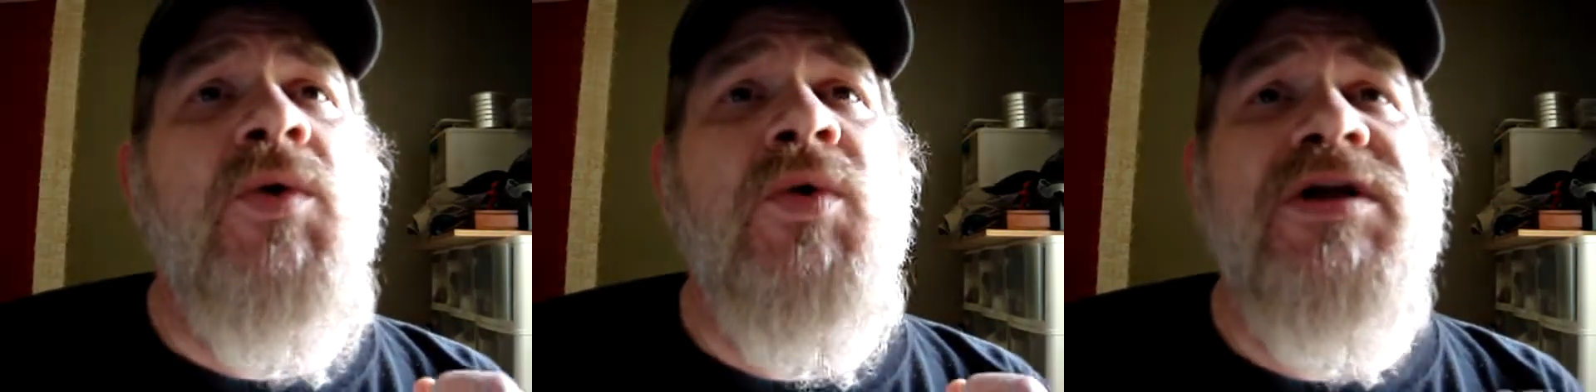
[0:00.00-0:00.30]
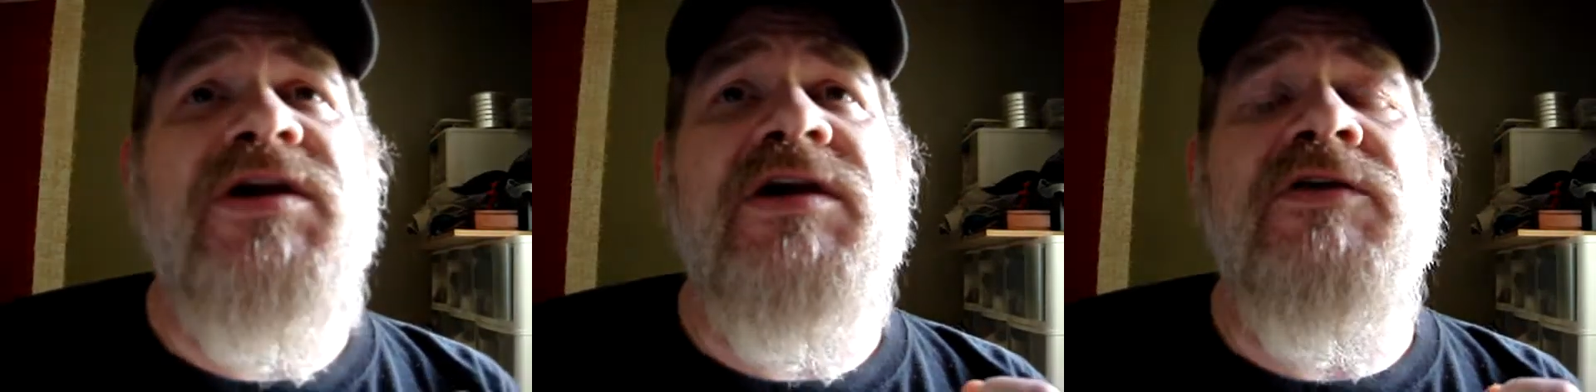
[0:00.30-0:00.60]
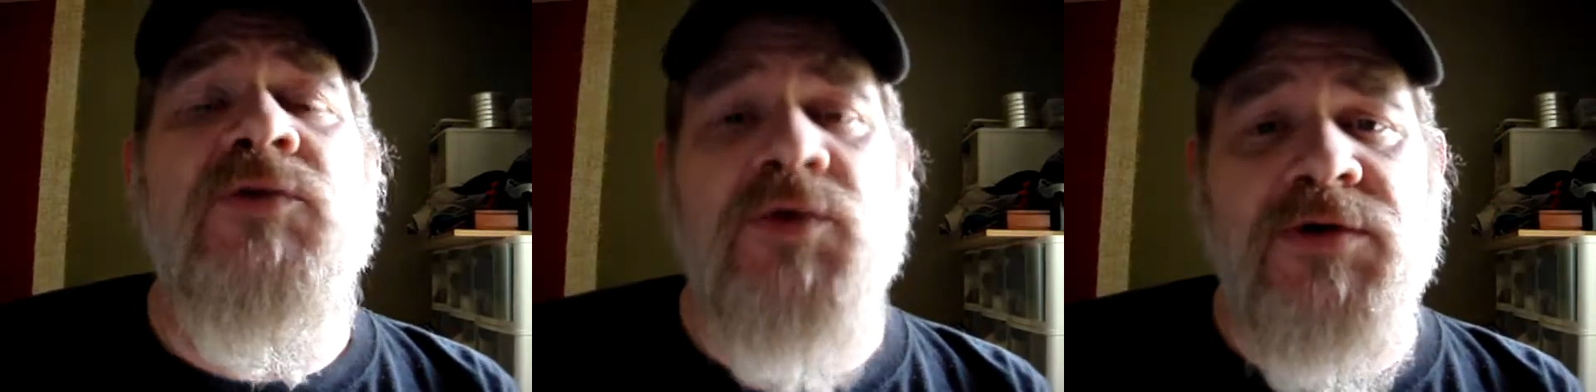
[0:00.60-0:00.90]
what in
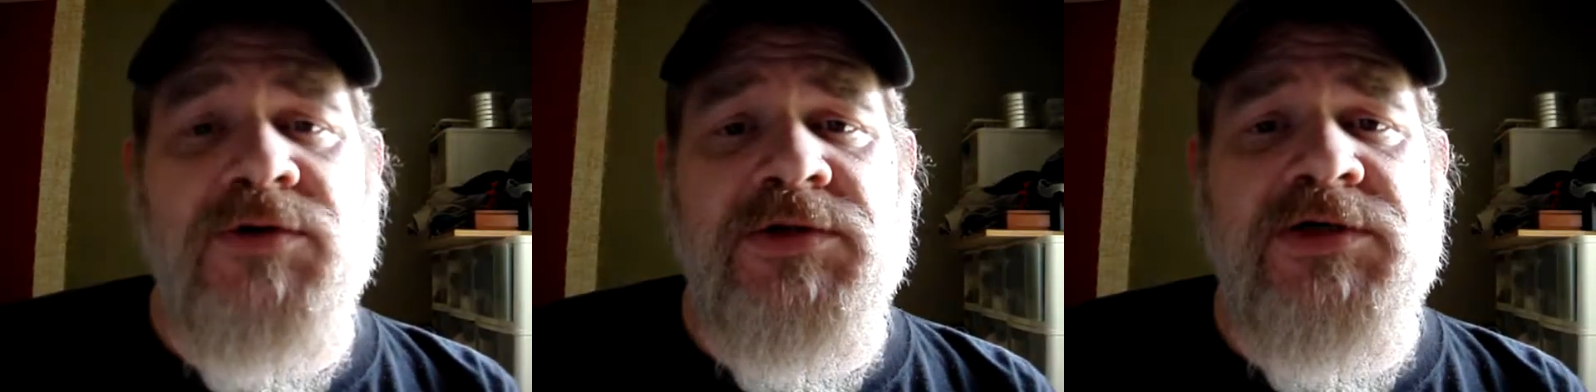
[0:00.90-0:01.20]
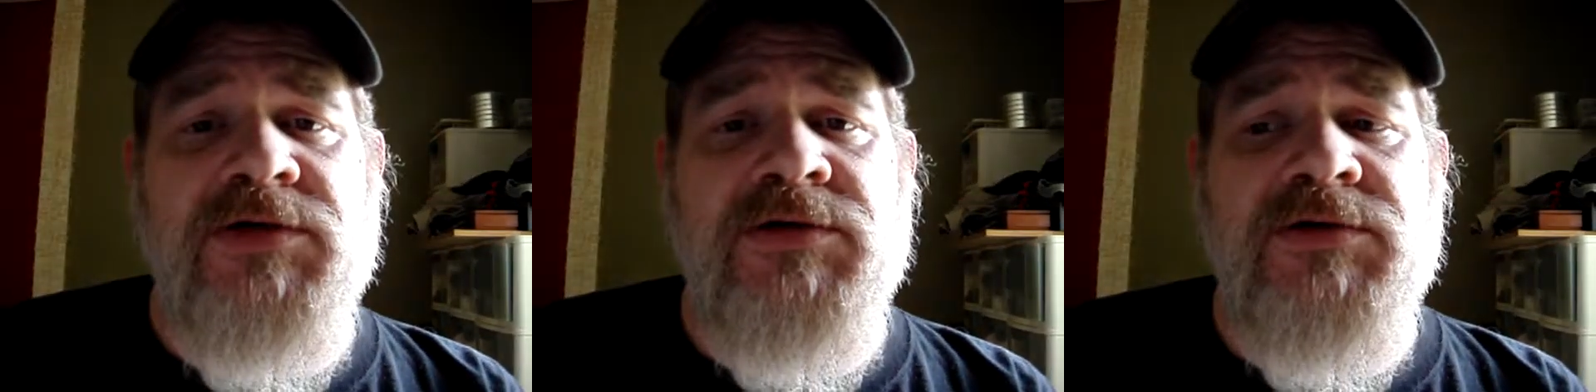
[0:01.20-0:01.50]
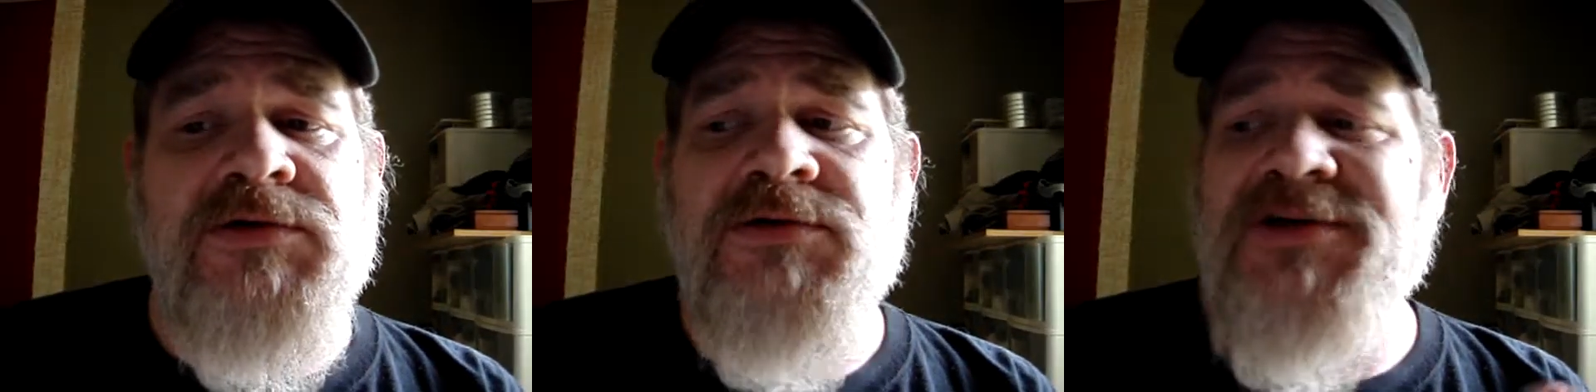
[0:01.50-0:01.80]
the world
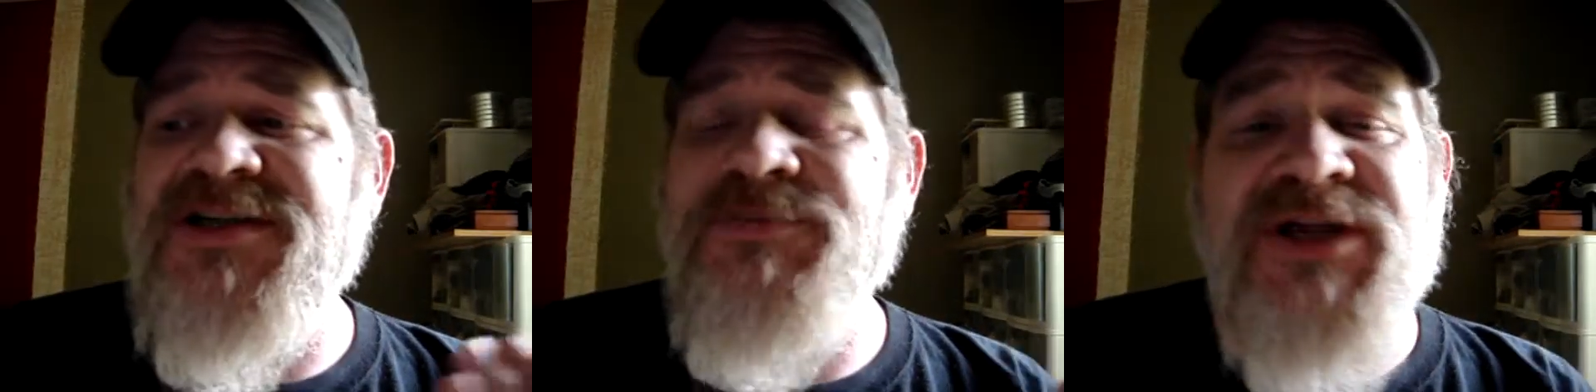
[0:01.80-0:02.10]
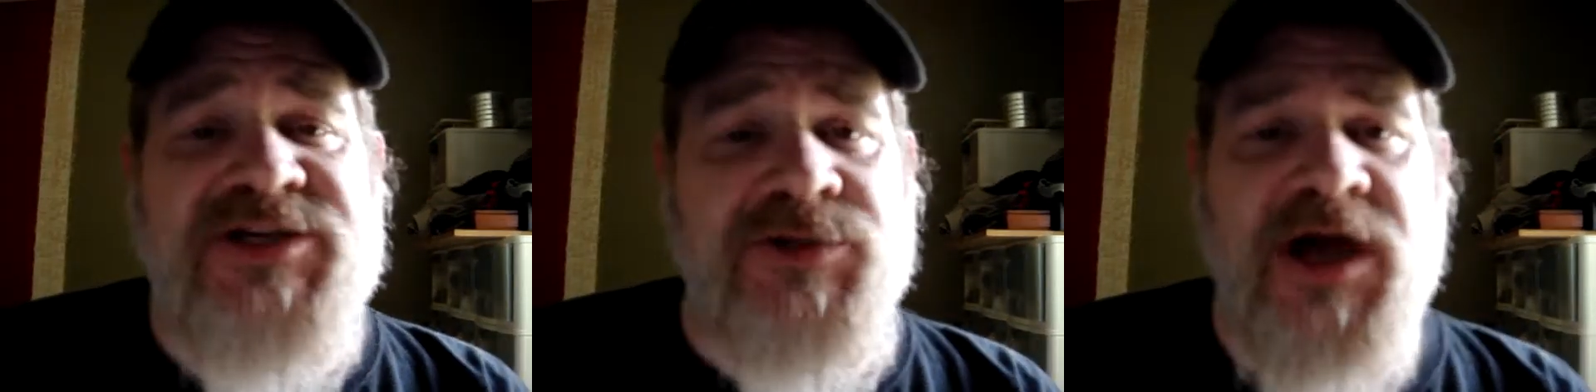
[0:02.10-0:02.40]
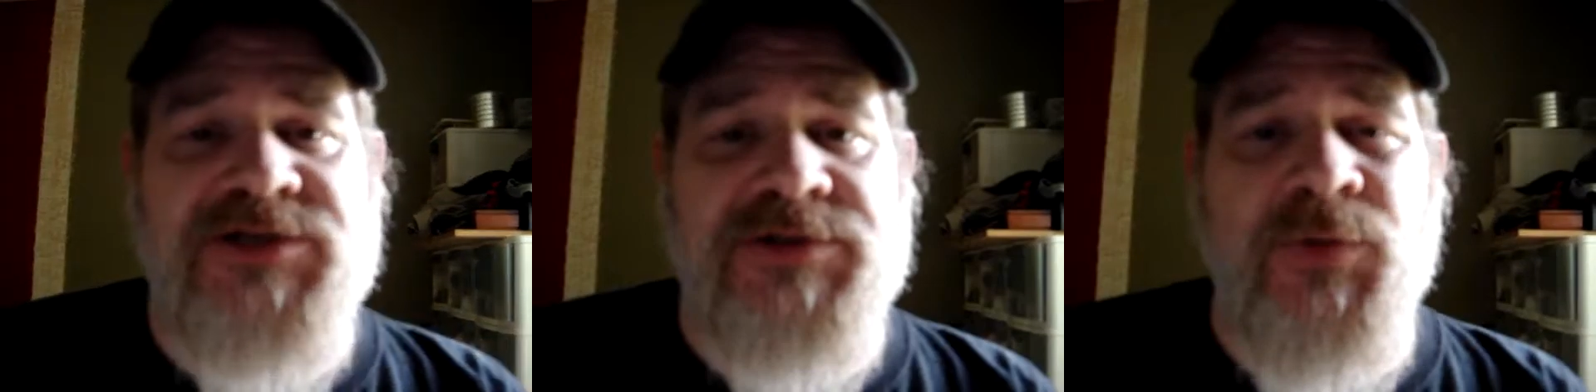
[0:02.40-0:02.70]
is Mini Scratcher?